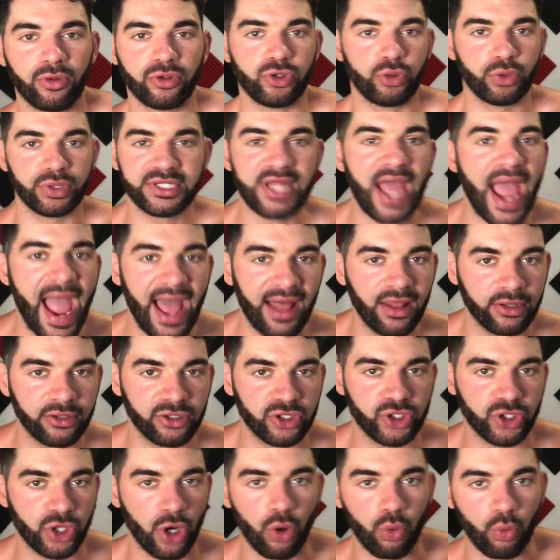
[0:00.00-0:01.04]
do a talent
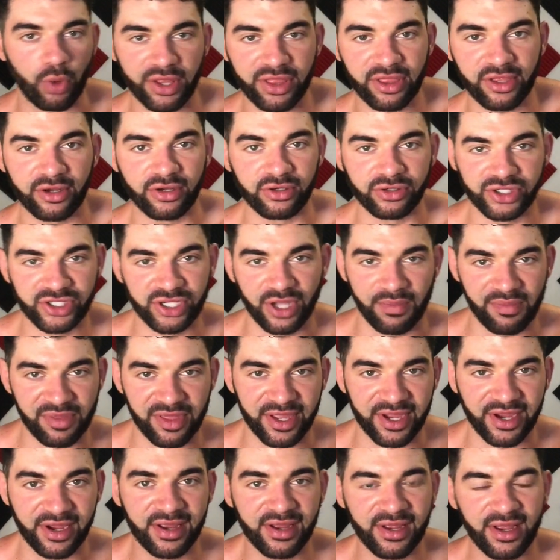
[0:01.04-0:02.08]
show with it or
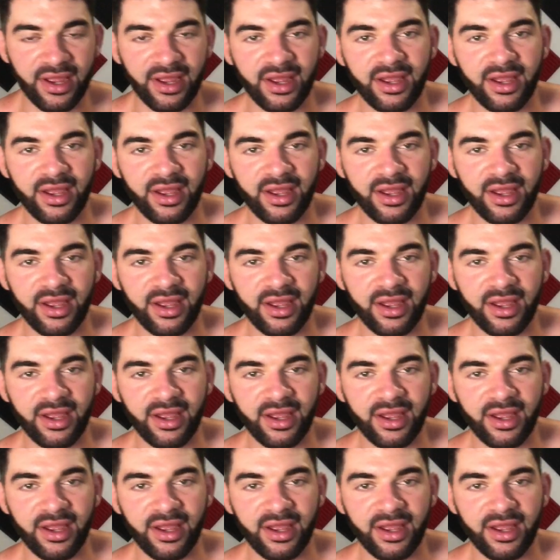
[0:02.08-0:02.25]
something.